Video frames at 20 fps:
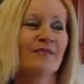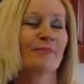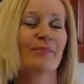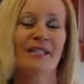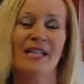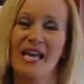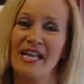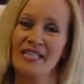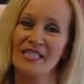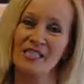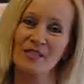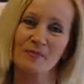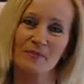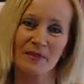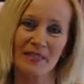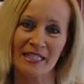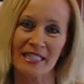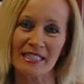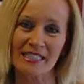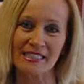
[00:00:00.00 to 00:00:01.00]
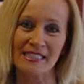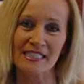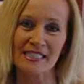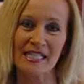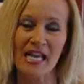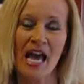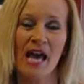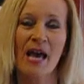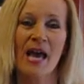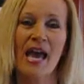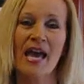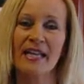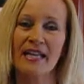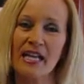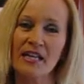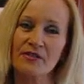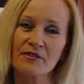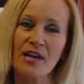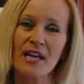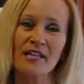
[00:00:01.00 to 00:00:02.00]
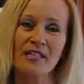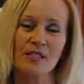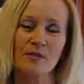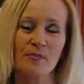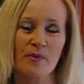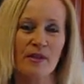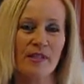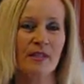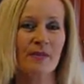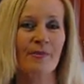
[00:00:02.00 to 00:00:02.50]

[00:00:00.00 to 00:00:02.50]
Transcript: banana splits, and I'll try to spread